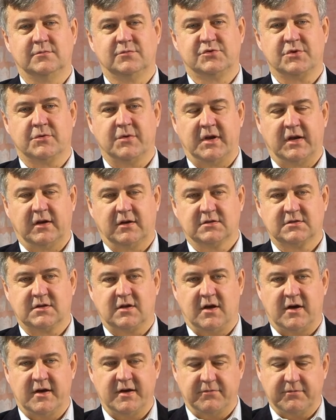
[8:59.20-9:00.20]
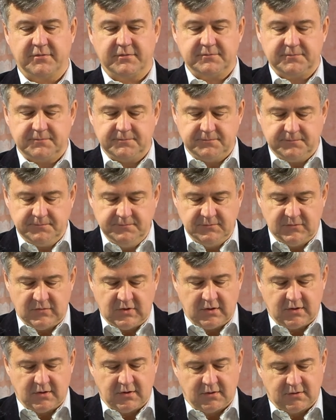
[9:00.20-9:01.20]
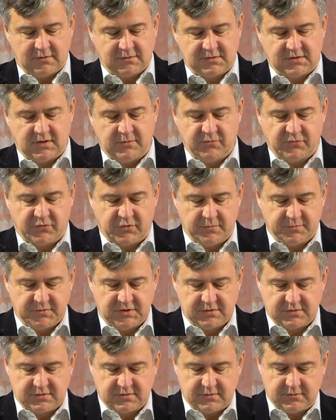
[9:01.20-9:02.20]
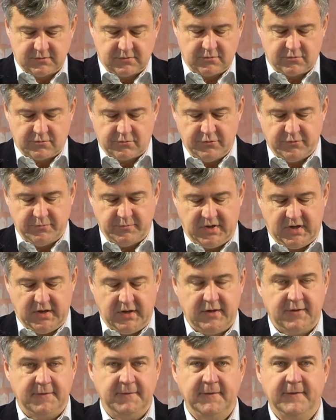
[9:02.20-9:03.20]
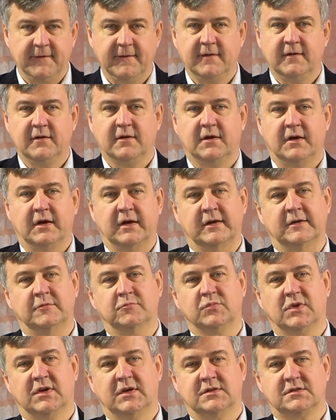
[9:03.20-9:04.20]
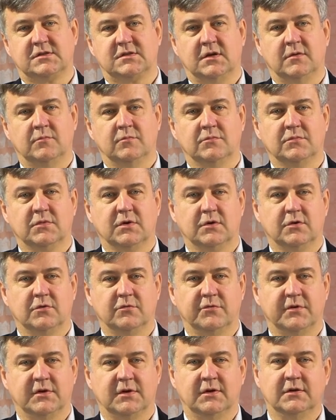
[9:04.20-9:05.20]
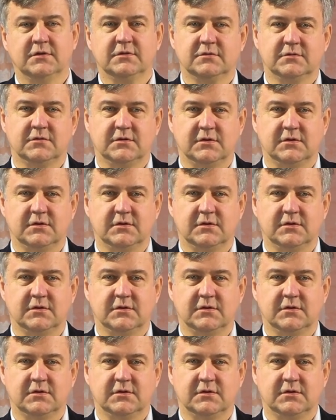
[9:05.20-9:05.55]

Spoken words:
joining us live, some from this room here and some over